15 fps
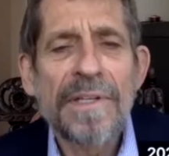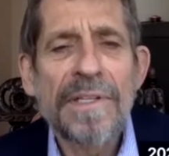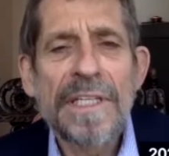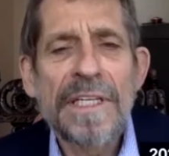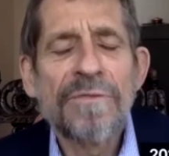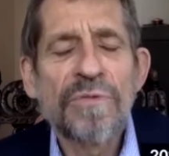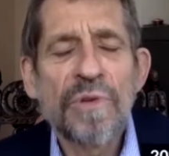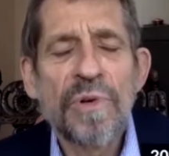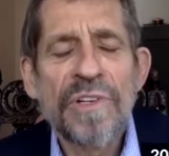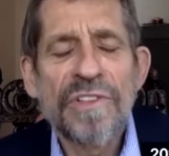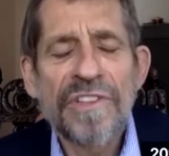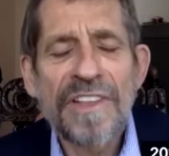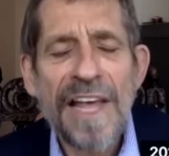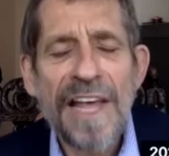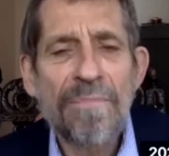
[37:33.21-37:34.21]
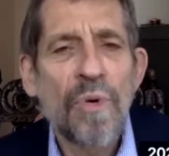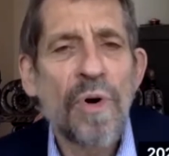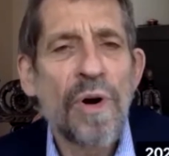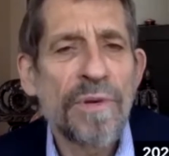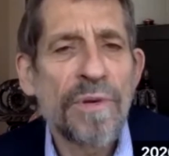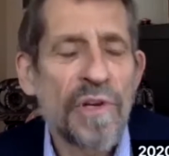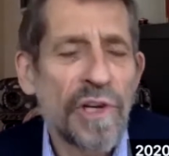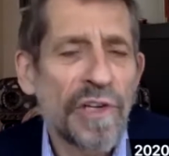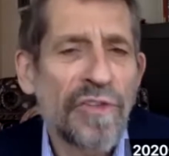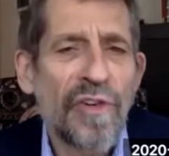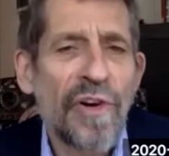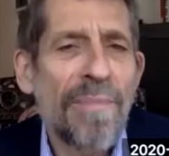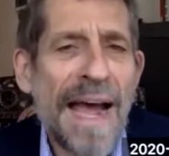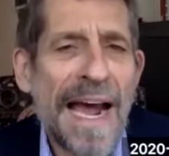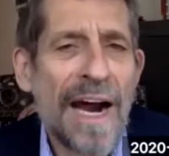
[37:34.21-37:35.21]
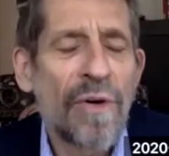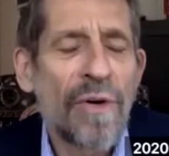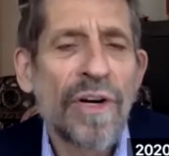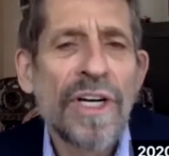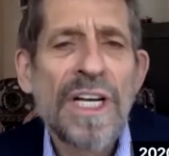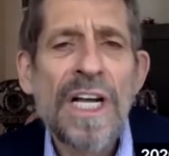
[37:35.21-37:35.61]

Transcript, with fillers: influence at that point because of our power,